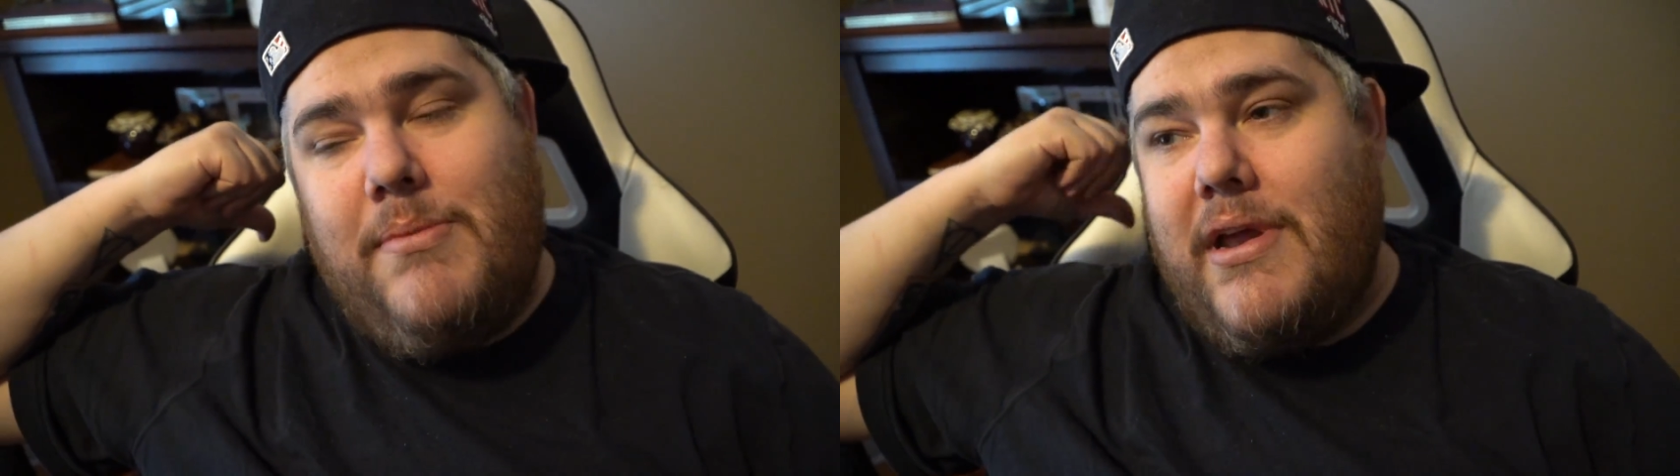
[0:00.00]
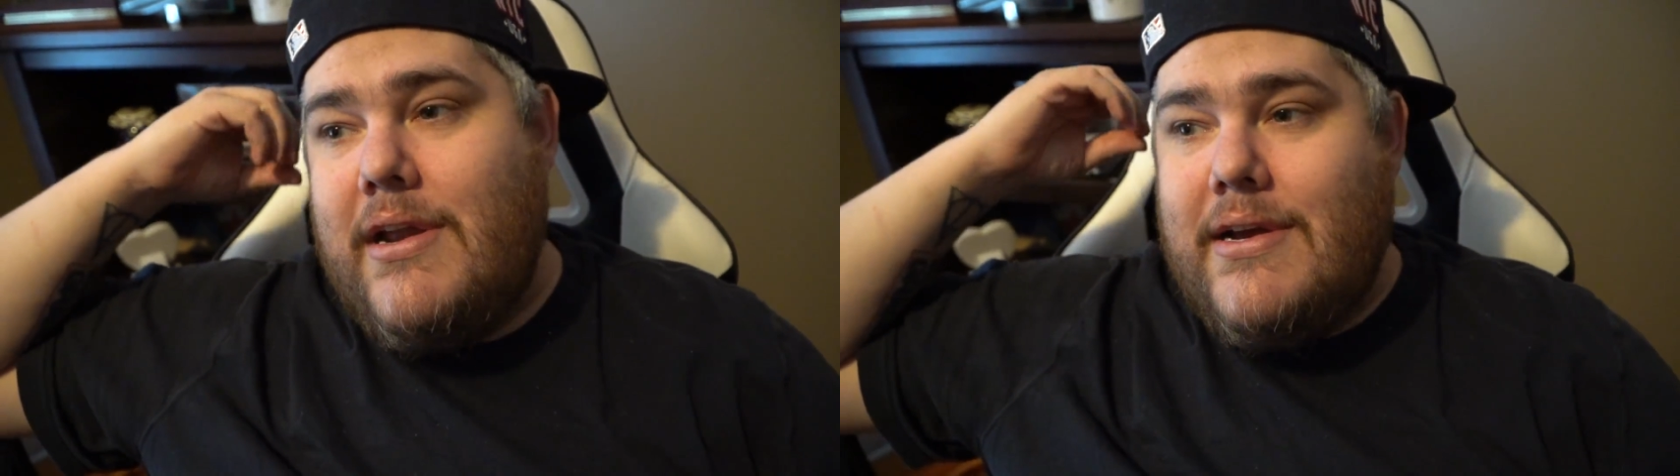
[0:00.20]

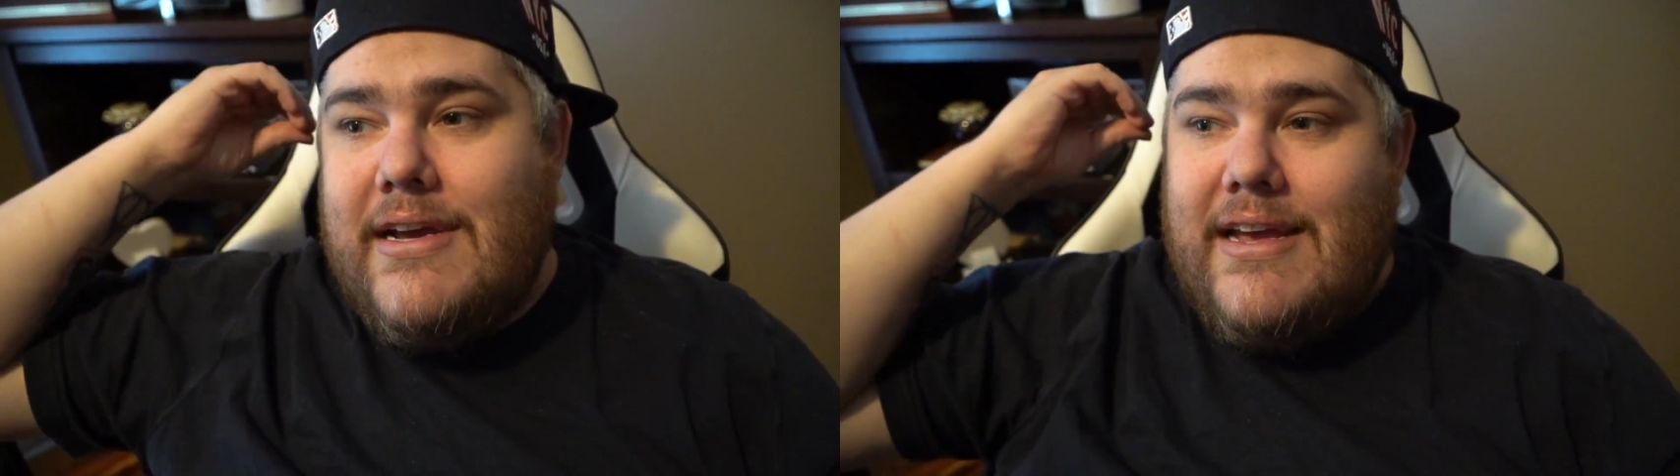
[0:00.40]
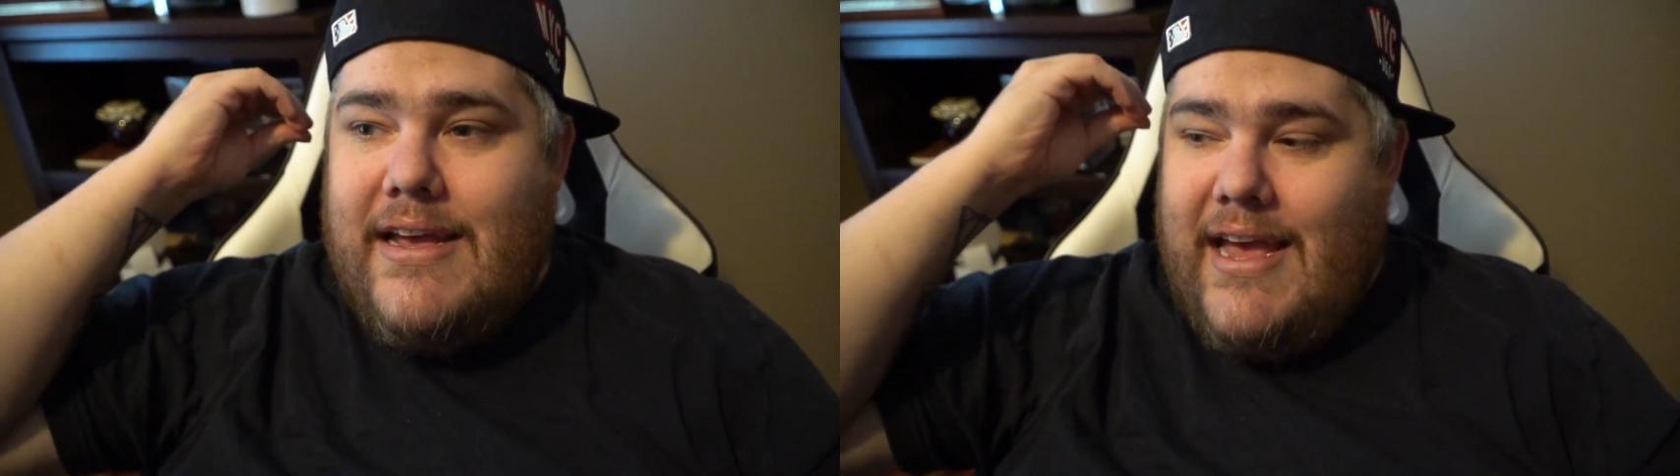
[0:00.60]
But
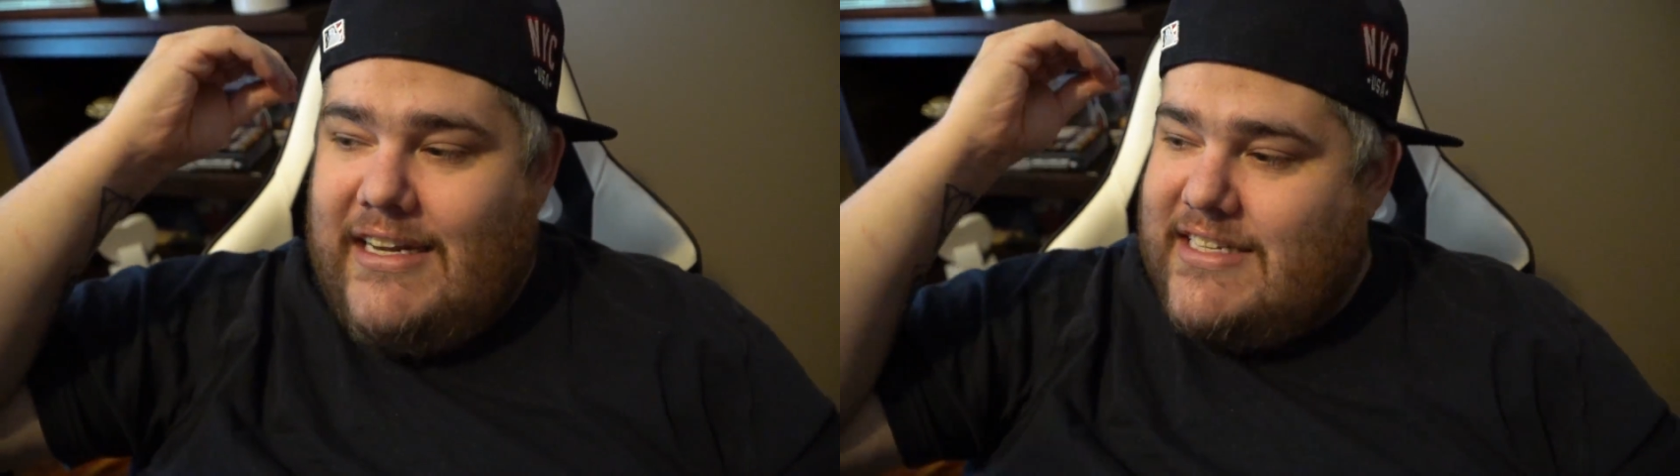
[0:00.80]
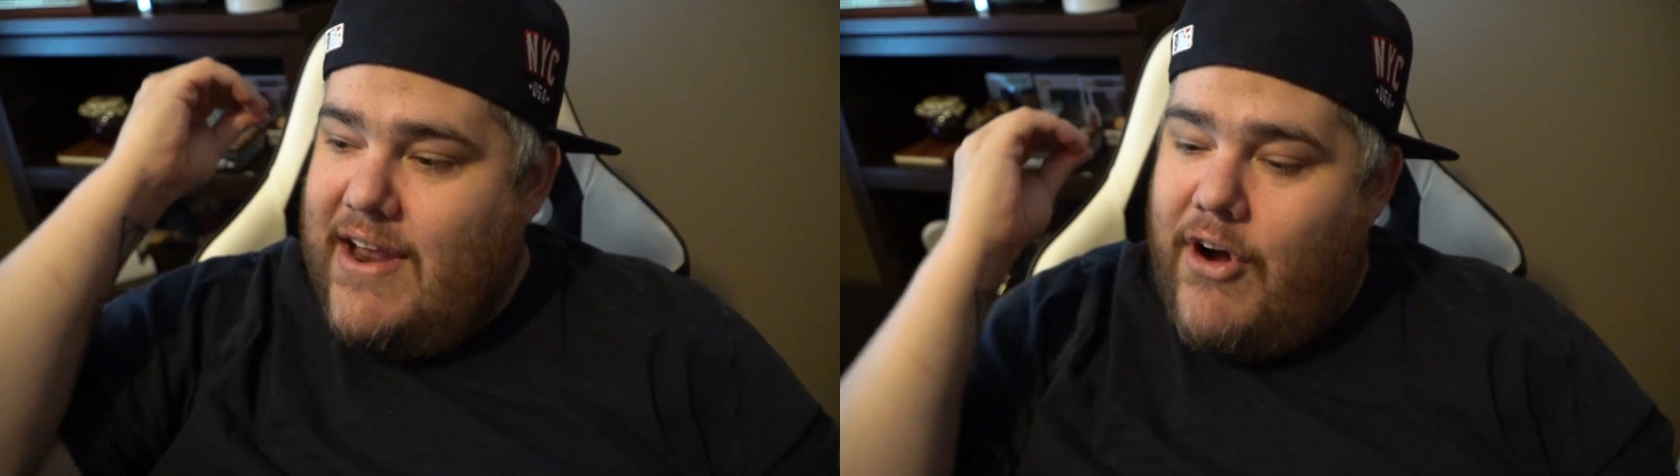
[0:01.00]

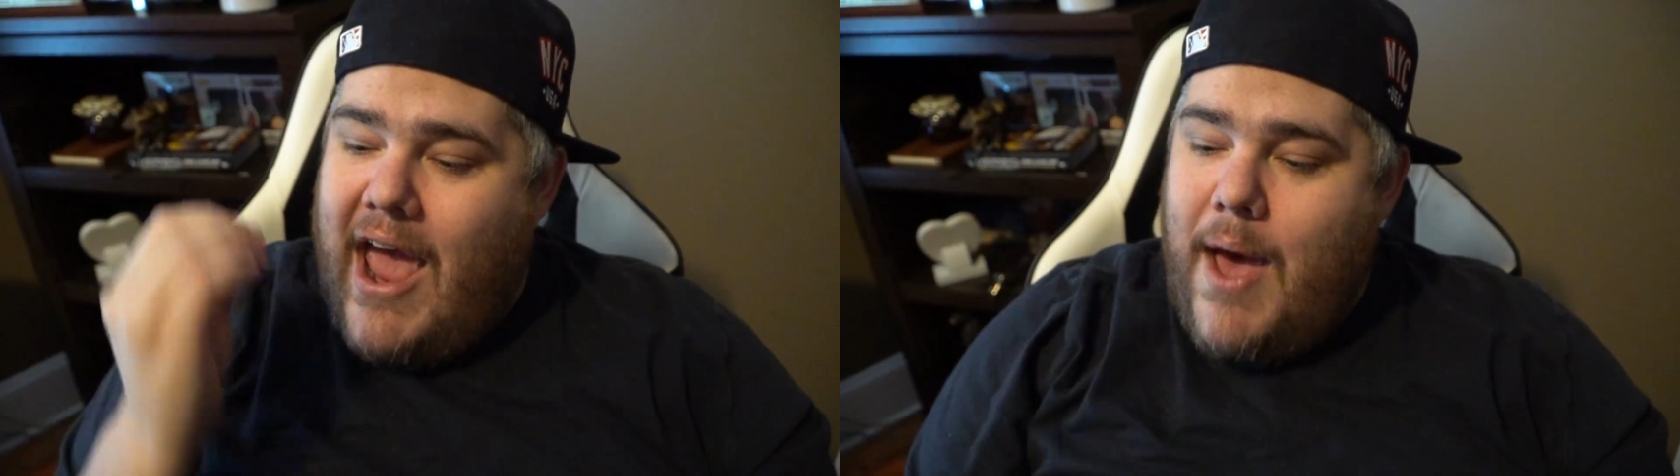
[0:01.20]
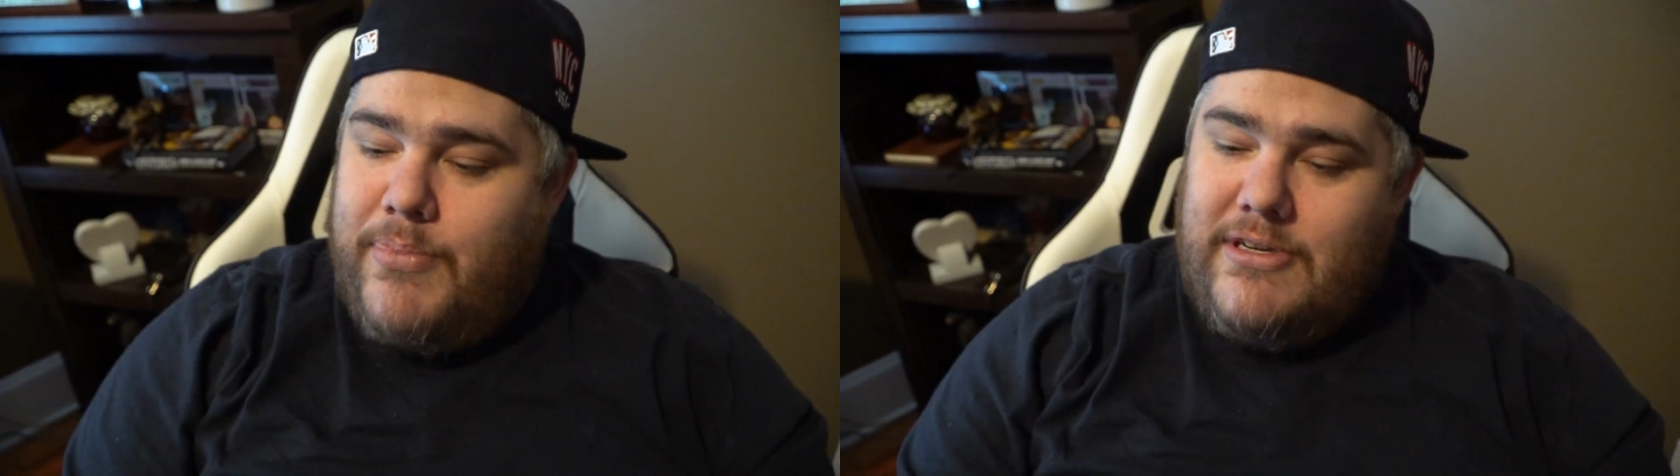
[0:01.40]
it's never
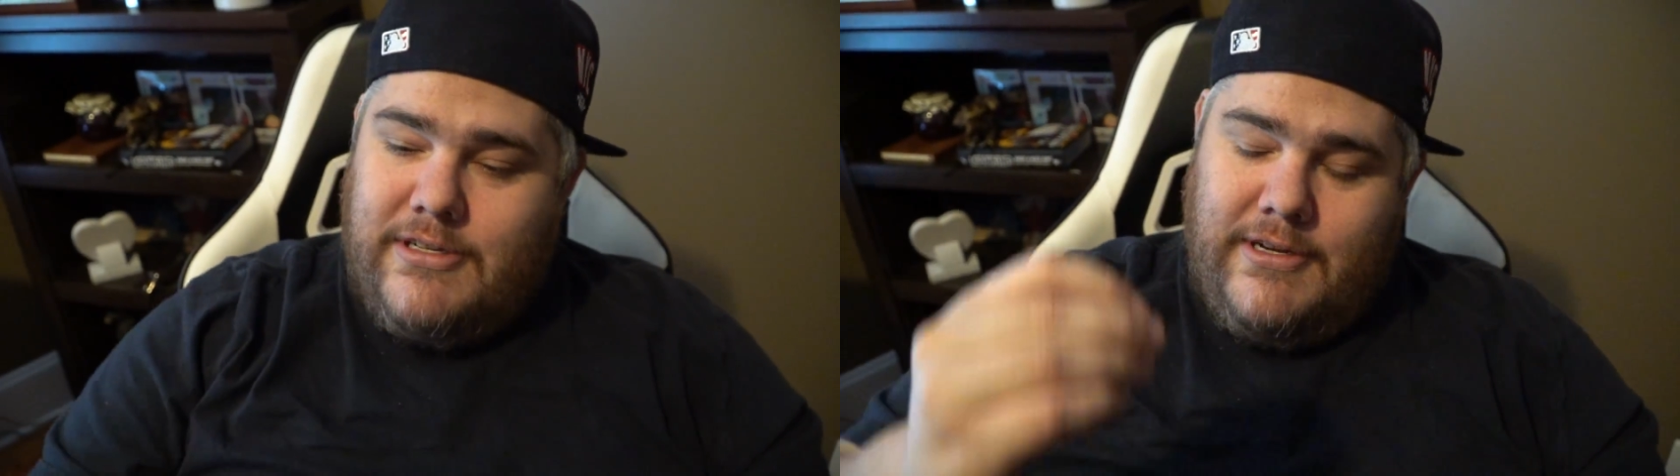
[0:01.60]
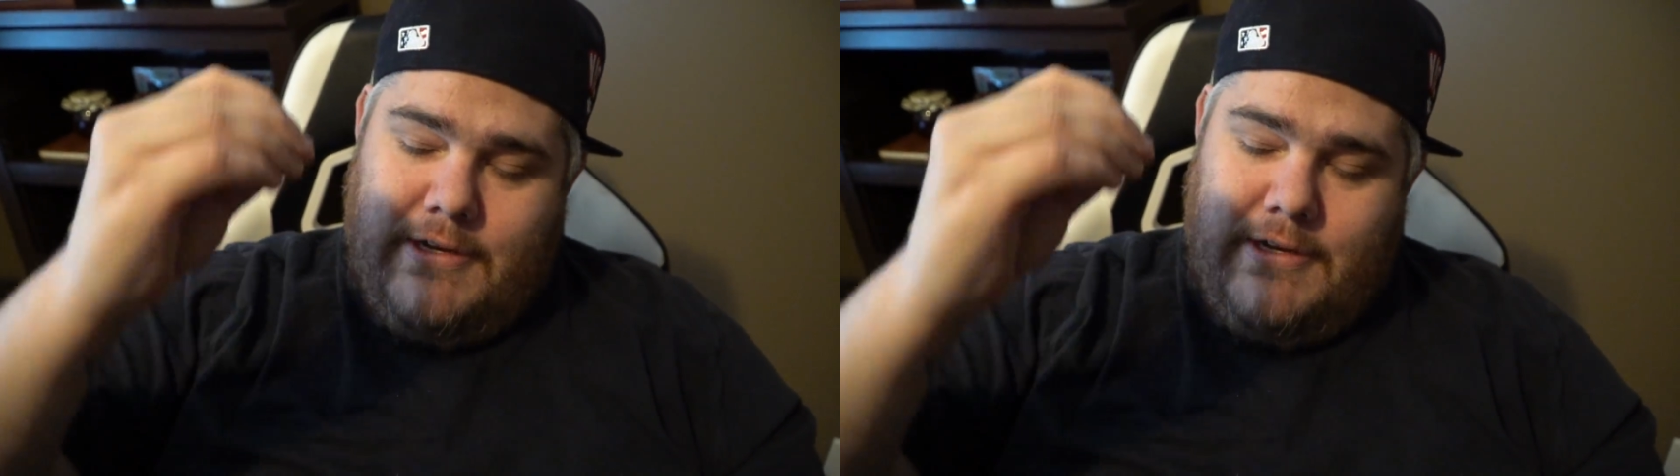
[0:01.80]
happened.